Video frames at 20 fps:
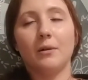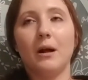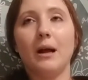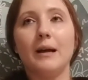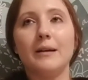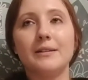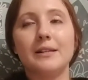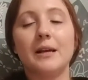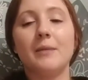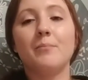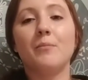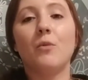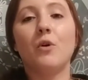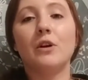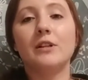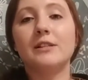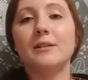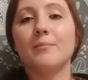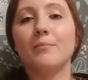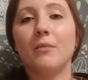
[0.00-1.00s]
I say
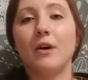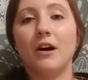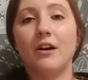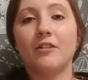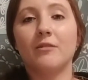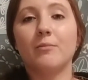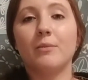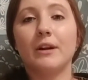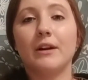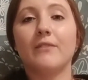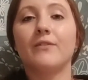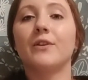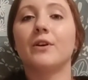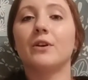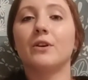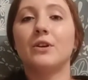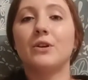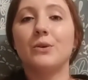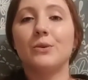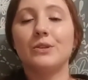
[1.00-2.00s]
once a month, but if
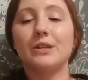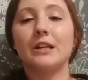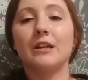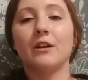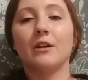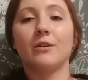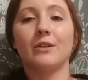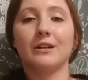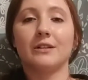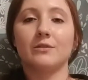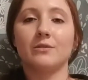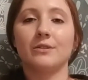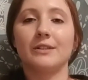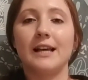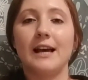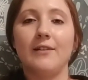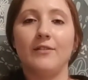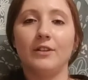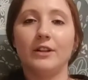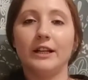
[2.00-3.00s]
you're using your
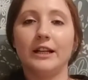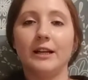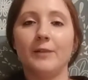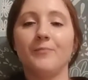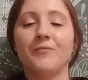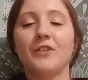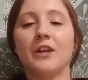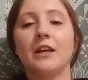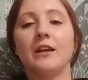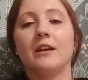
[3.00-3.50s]
crystals heavily,